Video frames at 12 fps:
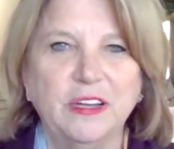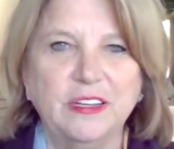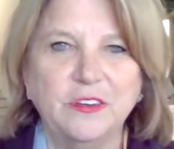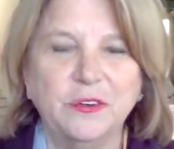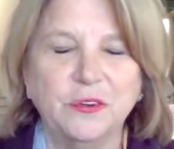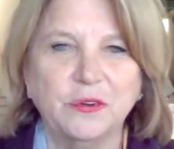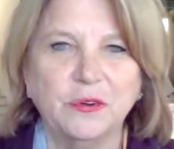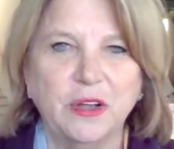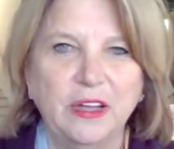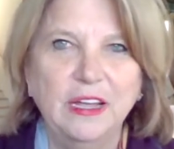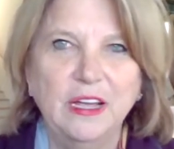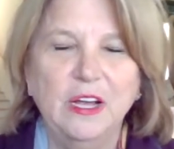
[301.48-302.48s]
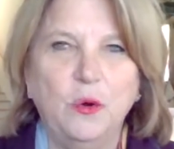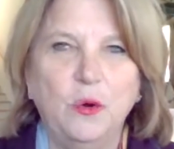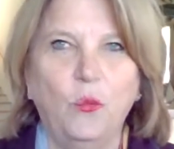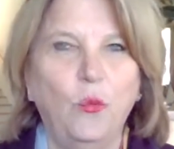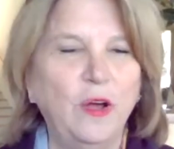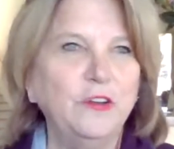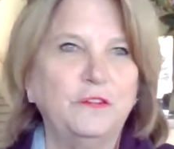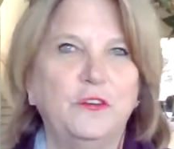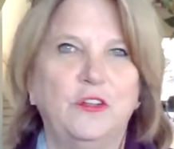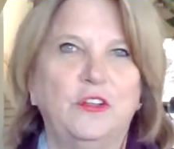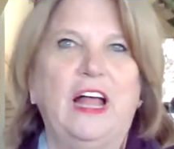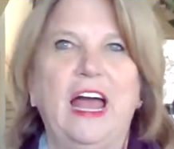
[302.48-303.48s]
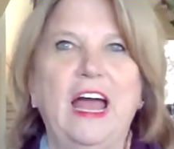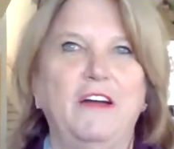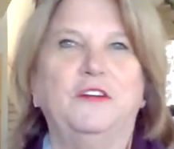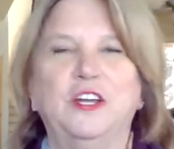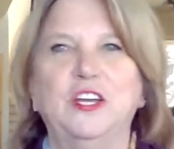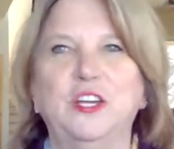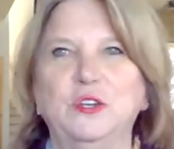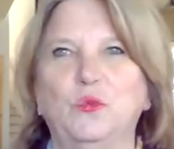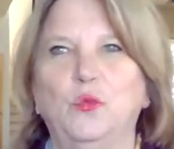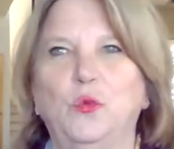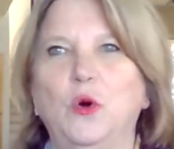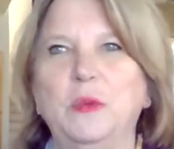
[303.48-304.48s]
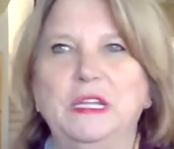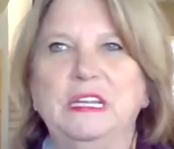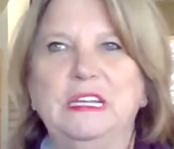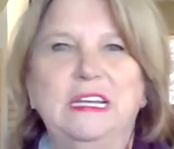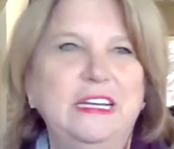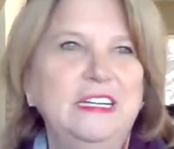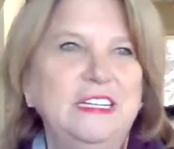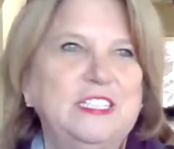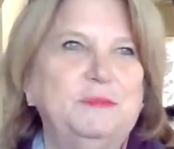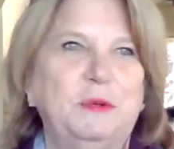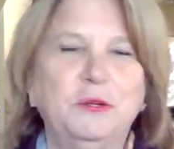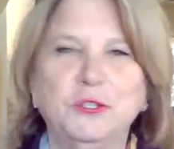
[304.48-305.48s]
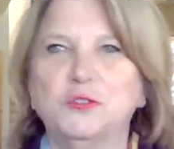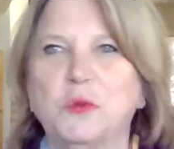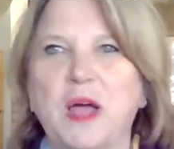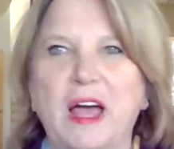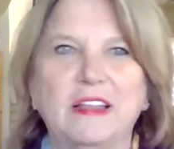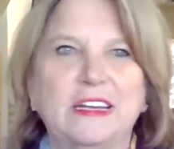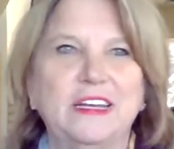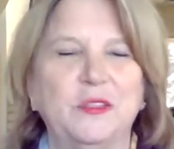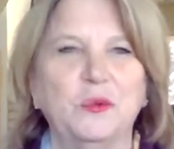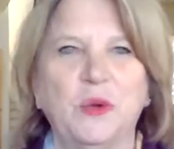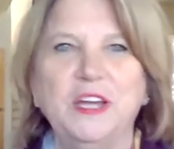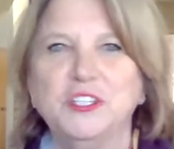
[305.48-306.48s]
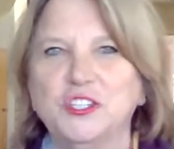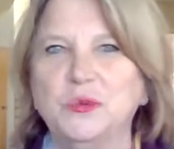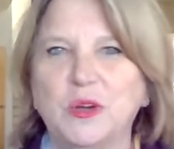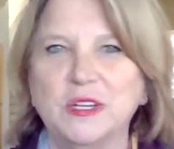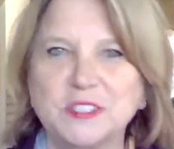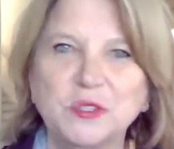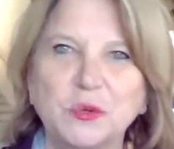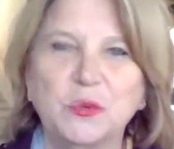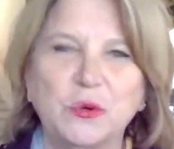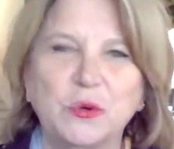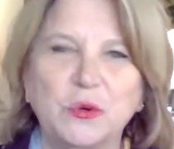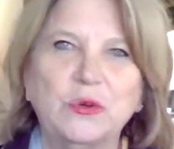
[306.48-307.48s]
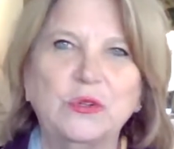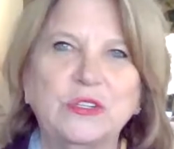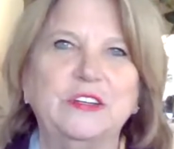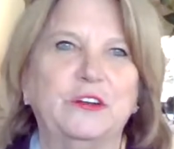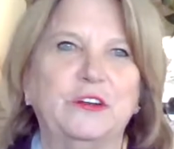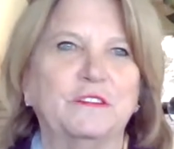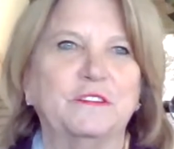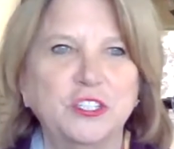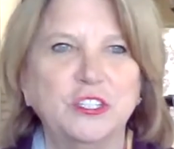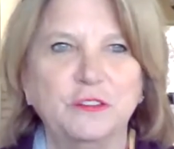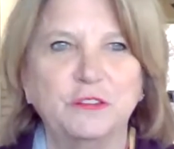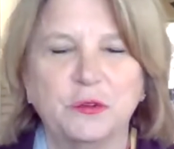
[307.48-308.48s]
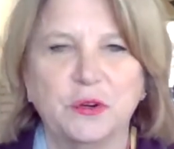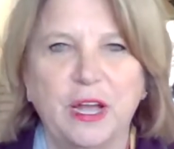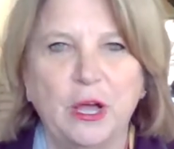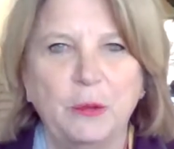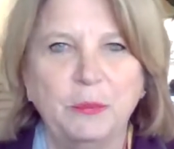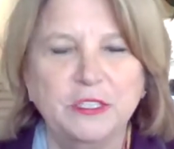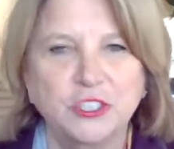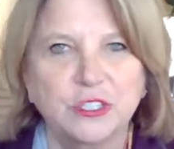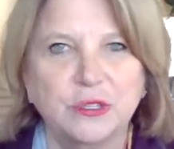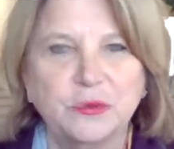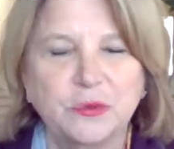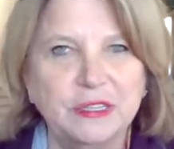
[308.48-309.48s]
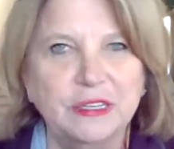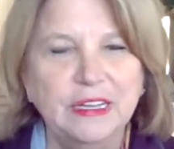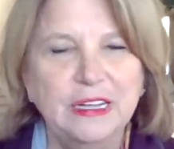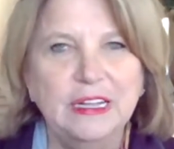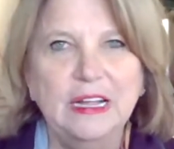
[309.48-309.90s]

in her wonderful African woman spirituality and the way she was in the world and her vision for helping children.